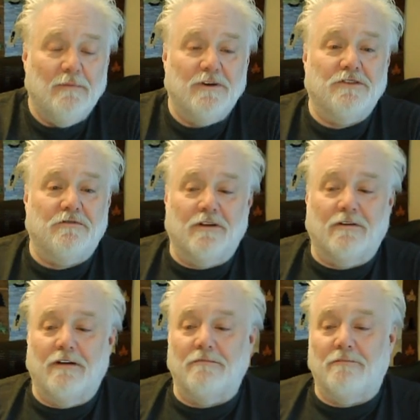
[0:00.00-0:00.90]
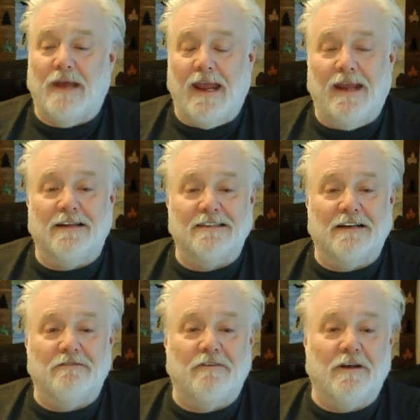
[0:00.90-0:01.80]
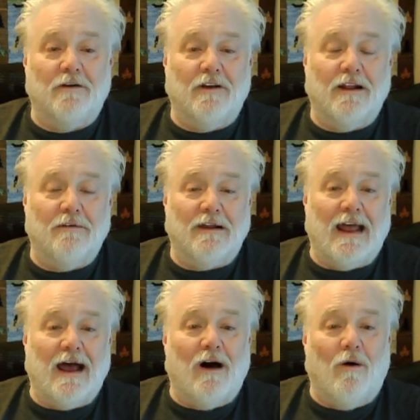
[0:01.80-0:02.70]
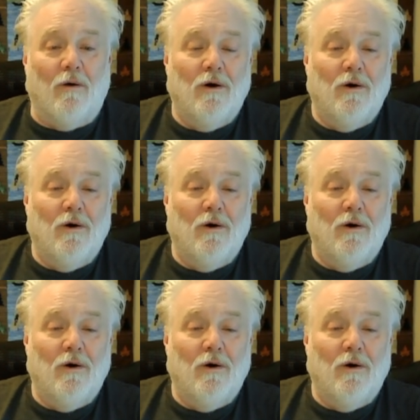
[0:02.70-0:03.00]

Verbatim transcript: but you'll figure it out in pain instead of figuring it out now